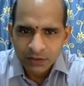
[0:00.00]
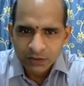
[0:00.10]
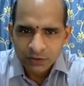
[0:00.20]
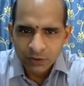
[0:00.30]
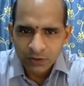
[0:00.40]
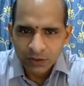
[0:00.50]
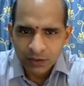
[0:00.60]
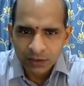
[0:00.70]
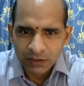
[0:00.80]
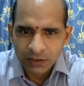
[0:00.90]
So
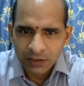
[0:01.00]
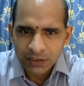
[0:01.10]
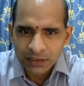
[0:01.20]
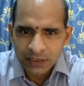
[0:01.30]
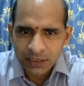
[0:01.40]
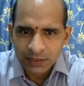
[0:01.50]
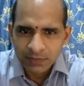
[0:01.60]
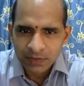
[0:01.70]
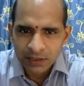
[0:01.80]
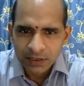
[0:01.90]
this
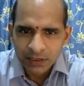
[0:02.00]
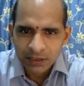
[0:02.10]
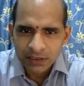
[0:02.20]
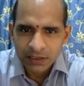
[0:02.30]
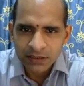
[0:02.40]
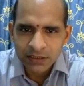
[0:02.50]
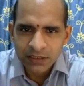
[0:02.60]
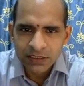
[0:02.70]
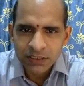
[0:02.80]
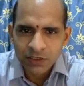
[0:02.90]
name
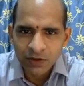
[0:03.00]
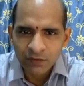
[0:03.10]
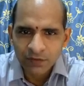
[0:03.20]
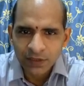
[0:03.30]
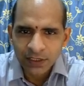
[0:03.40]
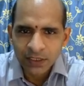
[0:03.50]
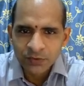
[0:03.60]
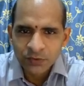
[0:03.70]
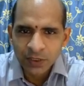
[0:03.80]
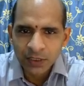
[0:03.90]
consisting of
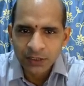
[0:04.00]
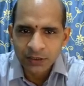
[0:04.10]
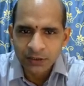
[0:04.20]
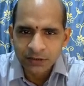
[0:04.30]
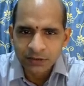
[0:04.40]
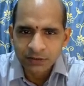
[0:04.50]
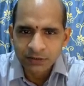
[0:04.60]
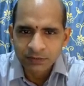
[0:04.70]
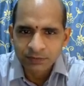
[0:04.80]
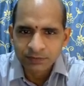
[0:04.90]
individual letters.
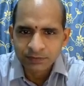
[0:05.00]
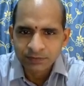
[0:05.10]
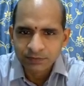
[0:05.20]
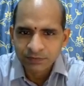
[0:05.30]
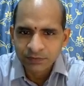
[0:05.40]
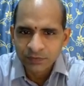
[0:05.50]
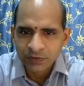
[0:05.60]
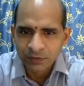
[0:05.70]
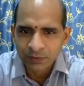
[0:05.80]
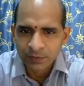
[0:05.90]

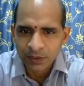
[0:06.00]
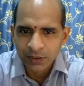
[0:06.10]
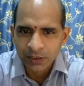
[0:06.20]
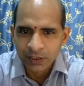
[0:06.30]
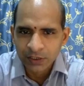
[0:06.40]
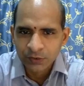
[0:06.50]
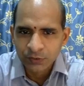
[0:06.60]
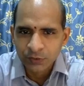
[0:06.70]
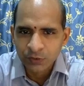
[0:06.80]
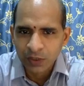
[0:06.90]
So B,
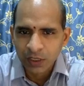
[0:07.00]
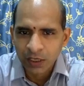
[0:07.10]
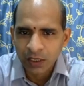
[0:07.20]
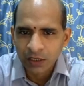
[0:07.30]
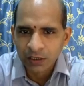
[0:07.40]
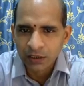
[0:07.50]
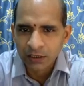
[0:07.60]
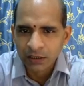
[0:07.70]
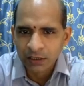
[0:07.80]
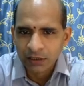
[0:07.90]
U, R,
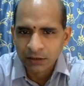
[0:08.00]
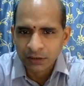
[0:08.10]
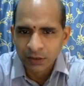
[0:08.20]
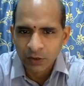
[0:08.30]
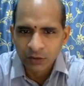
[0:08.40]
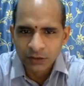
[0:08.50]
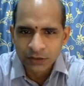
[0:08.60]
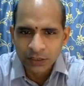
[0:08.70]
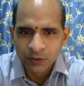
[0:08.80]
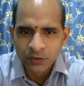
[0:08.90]
L, E, all these
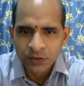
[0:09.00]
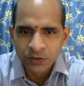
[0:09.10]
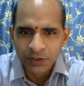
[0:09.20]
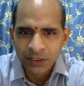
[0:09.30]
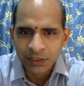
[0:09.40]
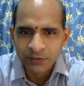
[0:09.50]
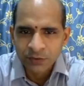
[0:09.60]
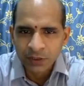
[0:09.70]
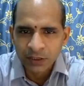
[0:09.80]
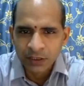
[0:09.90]
are known as your individual